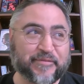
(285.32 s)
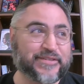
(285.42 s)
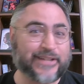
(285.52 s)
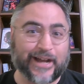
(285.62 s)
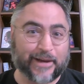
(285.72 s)

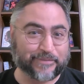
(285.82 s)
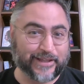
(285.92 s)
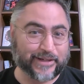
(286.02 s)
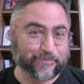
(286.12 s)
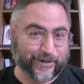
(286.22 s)
top
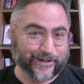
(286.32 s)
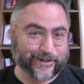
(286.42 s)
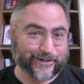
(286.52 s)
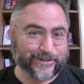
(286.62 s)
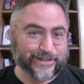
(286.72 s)
leg
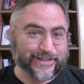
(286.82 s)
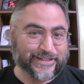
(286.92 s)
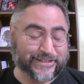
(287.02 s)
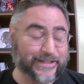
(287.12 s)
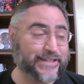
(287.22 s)
breaker.
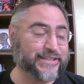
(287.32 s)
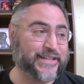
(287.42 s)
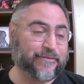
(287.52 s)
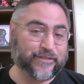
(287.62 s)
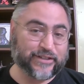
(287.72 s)
She is
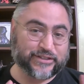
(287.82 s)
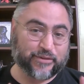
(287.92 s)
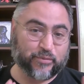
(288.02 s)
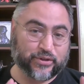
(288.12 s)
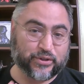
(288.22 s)
definitely
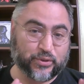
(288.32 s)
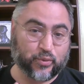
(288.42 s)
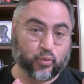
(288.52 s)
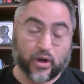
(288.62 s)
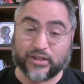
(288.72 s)
someone who
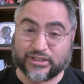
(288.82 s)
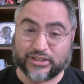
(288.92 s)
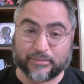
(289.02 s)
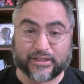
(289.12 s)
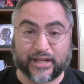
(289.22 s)
wants to
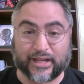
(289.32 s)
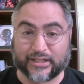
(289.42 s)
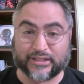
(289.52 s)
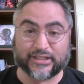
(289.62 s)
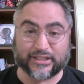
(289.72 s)
be
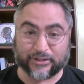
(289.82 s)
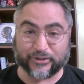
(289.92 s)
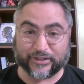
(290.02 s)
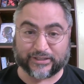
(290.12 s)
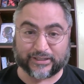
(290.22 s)
taken
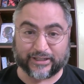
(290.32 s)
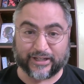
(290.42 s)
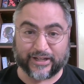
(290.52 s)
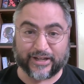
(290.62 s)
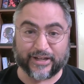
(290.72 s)

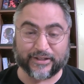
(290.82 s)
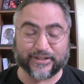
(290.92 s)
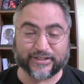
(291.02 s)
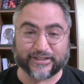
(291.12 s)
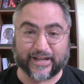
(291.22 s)
seriously in
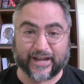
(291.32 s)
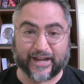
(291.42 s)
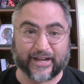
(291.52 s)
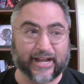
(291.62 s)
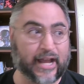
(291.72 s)
this
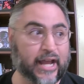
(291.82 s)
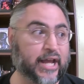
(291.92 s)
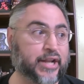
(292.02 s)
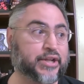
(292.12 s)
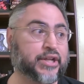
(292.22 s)
gang,
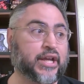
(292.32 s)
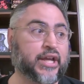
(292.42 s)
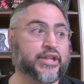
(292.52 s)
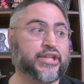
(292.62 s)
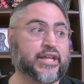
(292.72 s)
and
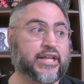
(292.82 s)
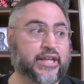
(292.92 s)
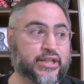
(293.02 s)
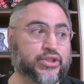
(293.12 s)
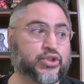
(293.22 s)
she
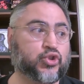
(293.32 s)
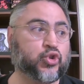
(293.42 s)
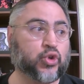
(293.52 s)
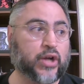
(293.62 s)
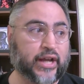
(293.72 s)
is
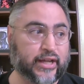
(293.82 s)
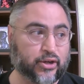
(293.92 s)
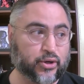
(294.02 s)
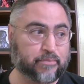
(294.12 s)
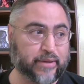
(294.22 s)
trying
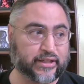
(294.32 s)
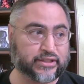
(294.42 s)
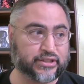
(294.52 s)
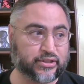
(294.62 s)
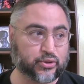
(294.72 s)
her
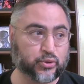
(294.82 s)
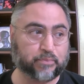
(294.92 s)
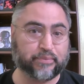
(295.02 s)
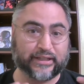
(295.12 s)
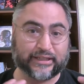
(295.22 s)
best to
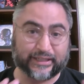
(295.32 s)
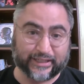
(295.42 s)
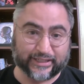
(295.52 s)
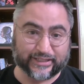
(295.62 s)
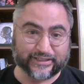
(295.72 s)

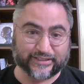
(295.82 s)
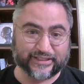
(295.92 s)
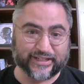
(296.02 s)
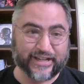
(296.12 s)
please.